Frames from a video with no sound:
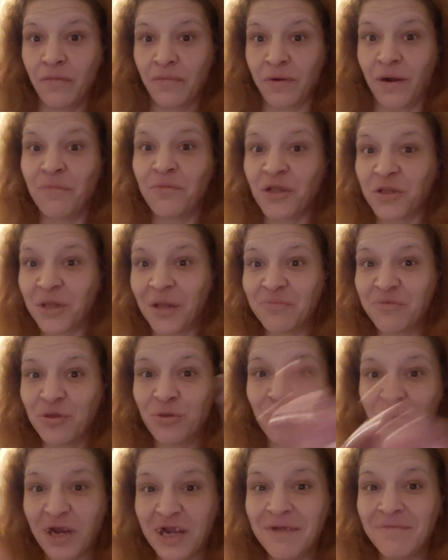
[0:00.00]
from the left
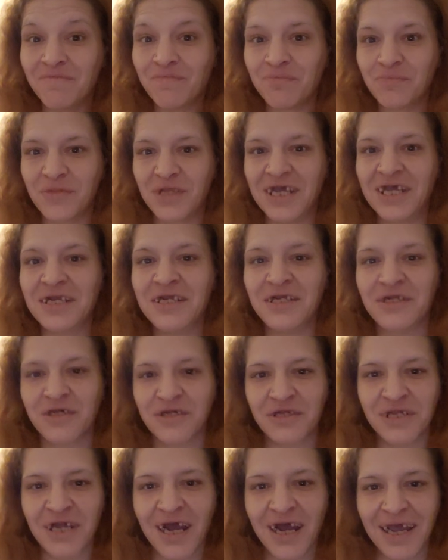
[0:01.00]
and right, and he
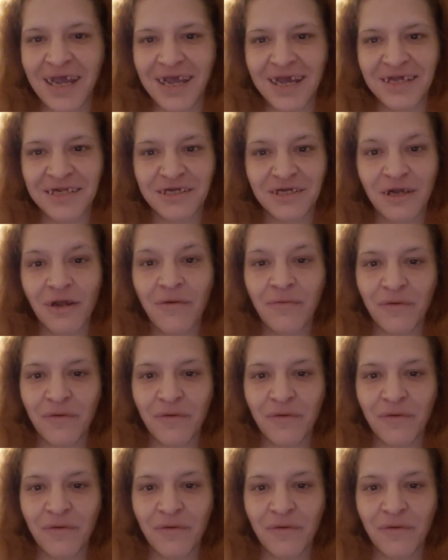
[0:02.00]
does not ask